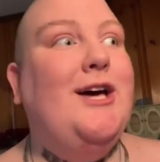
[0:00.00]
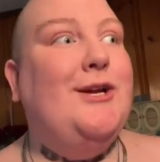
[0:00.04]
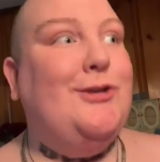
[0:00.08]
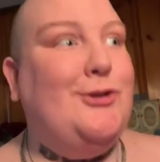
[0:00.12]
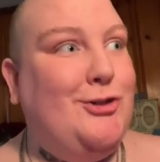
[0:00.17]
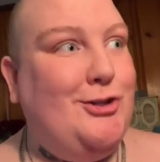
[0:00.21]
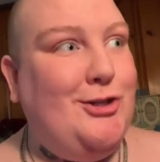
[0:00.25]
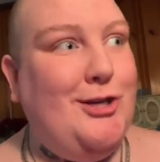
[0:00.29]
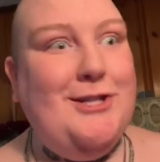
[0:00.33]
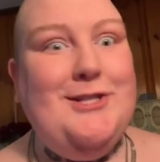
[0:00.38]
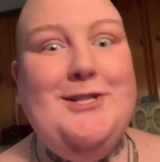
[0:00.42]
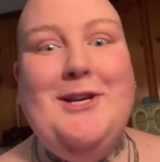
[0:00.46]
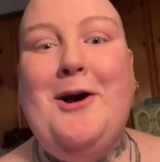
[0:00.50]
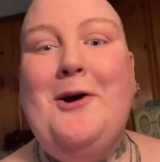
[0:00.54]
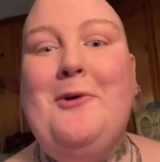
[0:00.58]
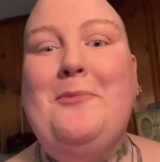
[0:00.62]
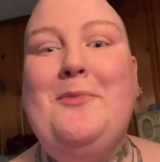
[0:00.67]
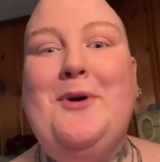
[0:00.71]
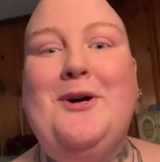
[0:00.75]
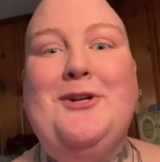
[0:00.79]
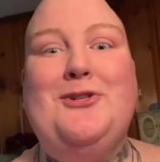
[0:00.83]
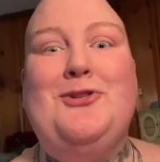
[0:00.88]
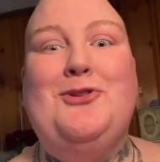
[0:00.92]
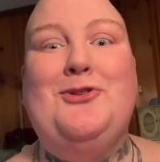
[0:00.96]
just how
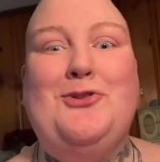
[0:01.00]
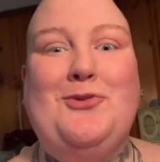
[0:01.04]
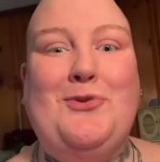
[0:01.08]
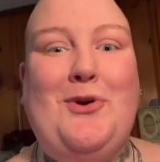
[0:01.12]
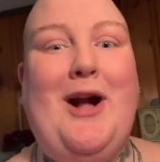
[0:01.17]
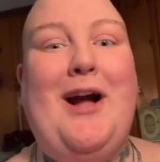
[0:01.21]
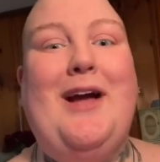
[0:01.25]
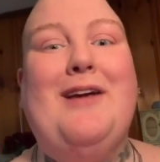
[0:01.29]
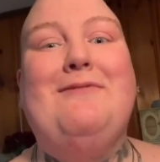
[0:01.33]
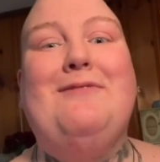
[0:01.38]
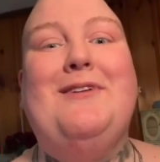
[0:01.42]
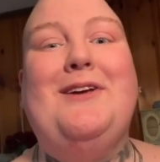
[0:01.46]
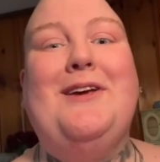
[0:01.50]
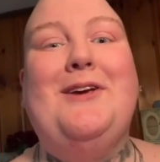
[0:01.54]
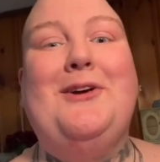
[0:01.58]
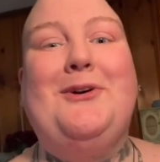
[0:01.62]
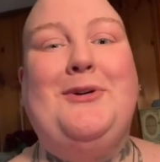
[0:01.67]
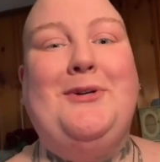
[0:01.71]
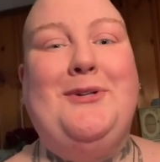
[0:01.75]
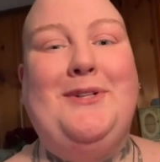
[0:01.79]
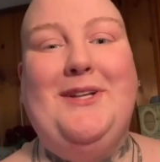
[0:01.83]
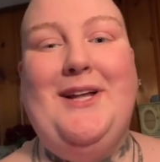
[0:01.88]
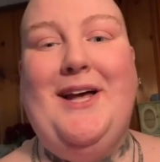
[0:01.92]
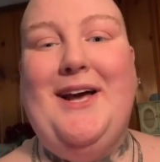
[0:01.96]
much driving
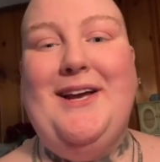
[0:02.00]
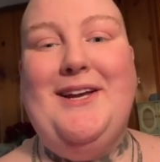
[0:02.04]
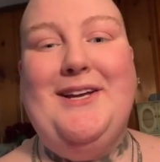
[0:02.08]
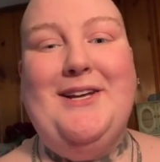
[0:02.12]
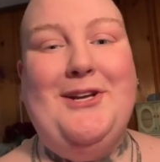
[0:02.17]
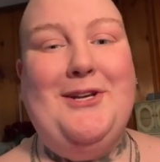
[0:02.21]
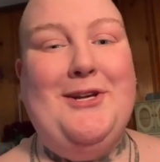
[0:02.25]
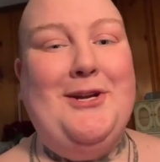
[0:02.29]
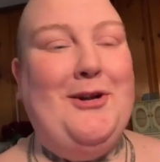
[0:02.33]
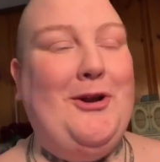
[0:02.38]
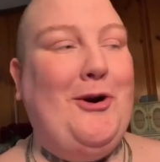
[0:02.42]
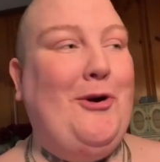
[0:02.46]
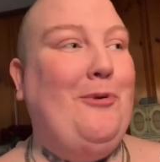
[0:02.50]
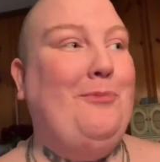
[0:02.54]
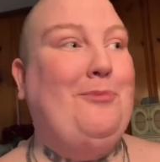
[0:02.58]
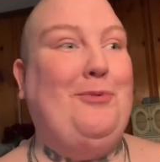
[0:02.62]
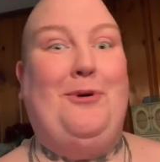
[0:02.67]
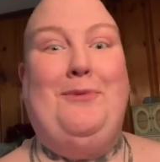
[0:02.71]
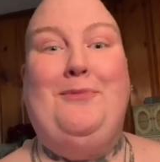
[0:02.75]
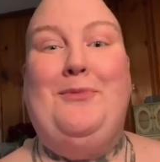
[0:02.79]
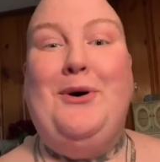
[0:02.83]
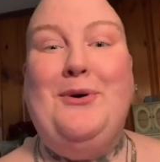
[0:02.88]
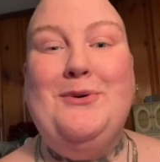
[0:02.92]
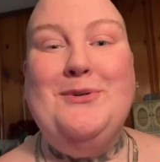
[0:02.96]
could like,
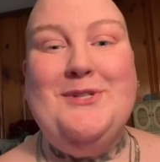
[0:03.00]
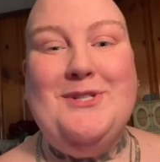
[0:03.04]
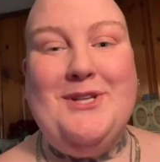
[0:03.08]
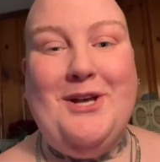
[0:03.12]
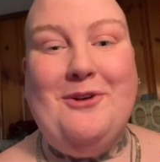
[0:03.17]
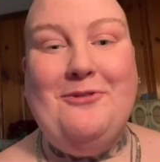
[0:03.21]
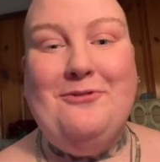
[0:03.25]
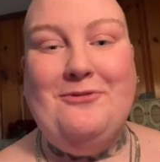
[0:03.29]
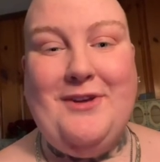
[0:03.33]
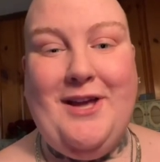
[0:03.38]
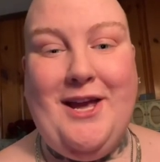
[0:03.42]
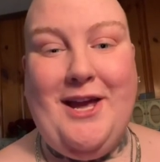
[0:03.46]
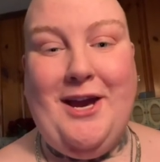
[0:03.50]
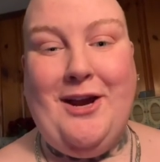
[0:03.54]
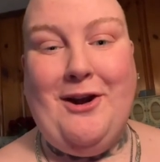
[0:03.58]
promote self-care,